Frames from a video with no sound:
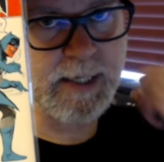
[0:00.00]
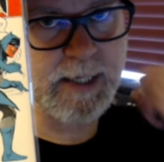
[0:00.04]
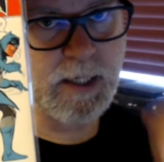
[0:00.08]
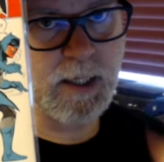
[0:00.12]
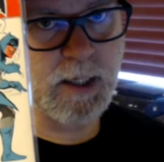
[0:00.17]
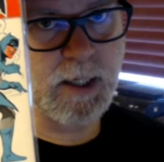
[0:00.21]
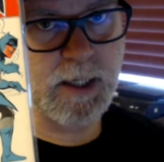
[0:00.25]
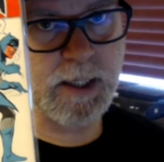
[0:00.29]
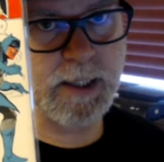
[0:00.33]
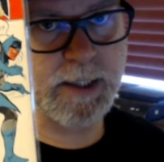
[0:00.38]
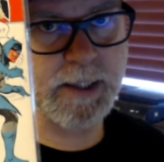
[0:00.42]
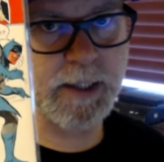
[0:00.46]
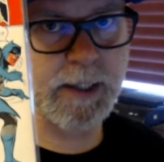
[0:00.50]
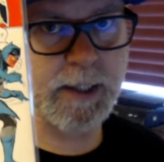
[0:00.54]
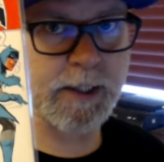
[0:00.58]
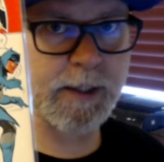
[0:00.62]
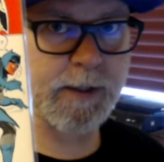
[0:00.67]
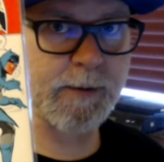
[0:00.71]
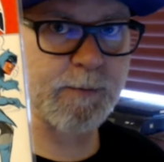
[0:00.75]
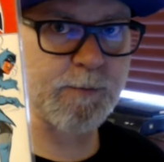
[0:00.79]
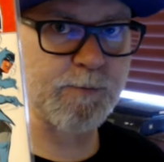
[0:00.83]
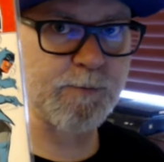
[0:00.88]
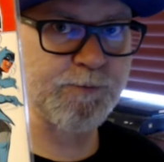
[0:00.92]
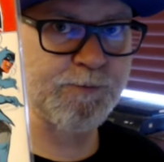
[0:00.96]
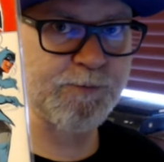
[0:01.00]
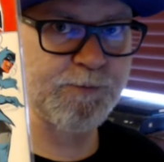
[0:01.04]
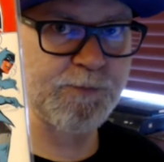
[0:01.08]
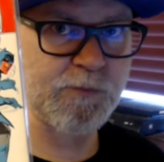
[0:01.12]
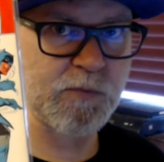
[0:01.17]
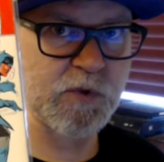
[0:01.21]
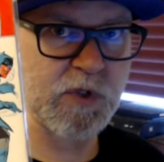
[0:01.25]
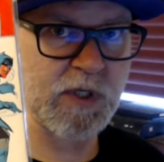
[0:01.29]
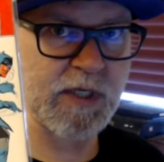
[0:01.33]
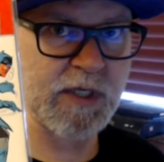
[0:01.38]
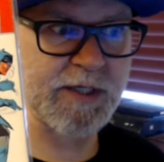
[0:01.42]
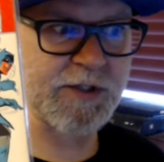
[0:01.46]

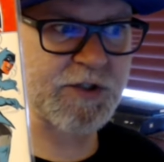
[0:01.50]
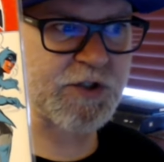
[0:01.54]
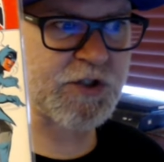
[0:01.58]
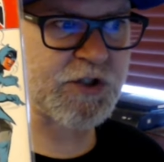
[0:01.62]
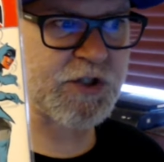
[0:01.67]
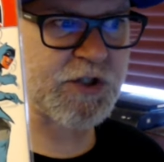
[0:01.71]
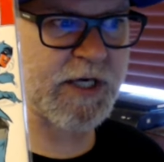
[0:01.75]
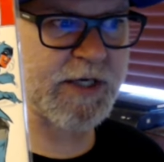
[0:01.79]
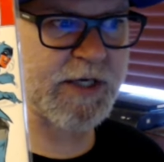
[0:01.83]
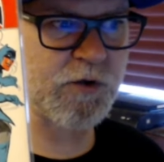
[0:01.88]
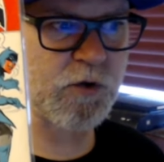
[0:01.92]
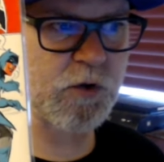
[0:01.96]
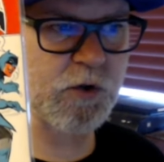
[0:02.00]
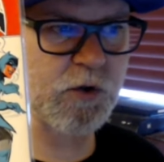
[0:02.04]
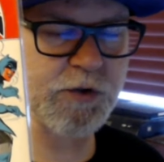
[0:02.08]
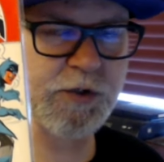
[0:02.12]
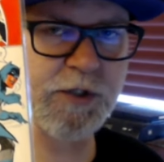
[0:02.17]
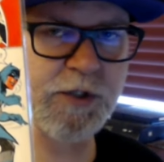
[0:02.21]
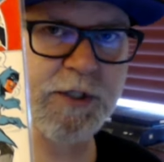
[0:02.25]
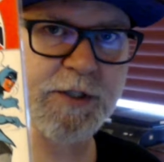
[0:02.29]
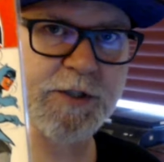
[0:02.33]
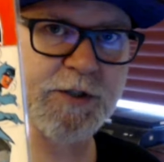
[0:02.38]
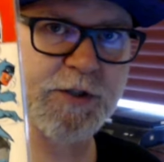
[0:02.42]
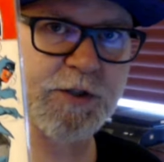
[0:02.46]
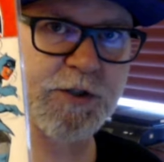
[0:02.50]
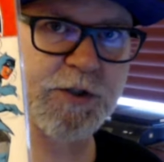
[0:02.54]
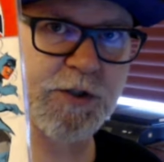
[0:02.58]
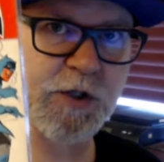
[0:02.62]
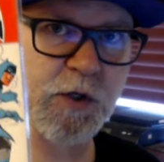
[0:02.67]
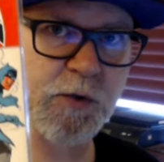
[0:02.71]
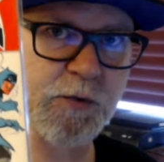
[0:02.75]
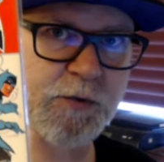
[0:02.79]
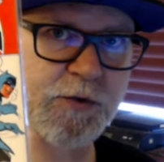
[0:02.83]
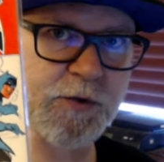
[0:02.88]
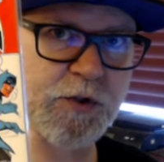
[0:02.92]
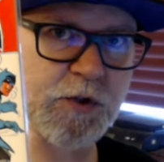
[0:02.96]
in general, you
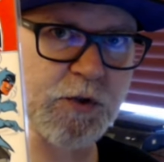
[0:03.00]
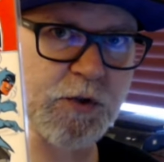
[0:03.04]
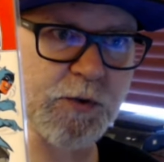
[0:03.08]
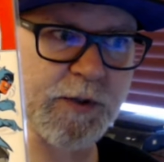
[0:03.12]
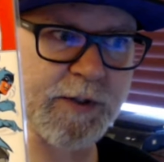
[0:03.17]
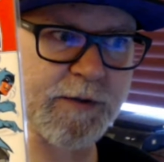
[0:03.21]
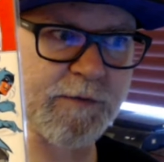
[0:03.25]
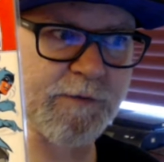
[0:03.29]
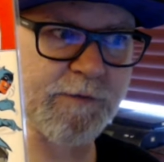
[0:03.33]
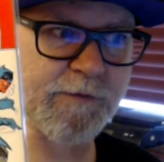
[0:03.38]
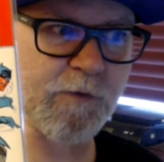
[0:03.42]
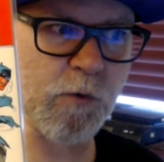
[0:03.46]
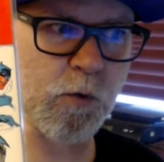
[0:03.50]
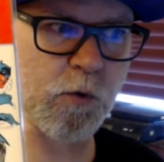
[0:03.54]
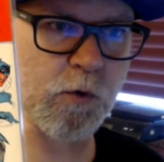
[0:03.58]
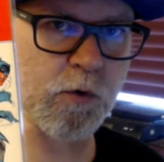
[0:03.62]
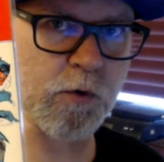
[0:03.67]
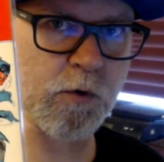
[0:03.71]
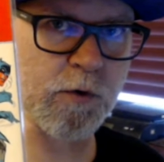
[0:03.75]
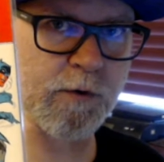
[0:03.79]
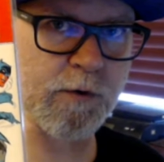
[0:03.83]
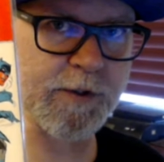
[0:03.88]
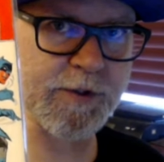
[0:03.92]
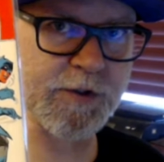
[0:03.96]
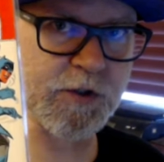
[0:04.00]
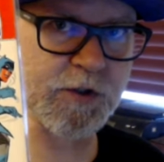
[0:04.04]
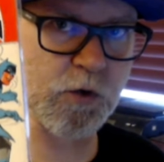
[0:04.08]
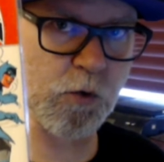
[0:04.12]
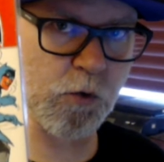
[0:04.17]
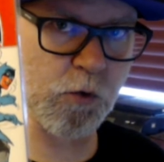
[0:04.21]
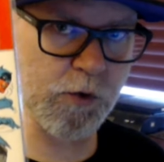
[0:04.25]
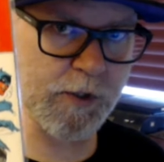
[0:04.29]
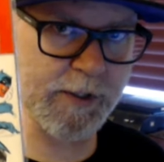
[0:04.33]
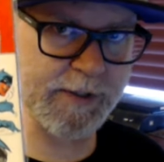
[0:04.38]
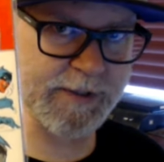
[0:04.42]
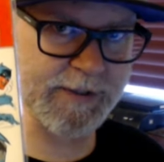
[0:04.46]
don't do it for the
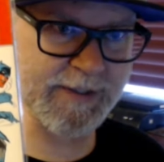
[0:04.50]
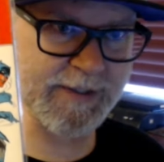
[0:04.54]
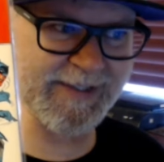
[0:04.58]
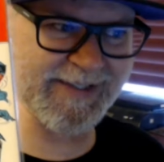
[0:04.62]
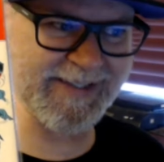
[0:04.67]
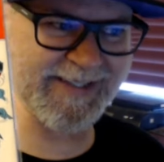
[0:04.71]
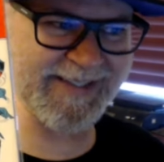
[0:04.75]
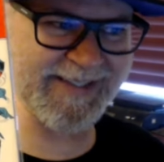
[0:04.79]
stories.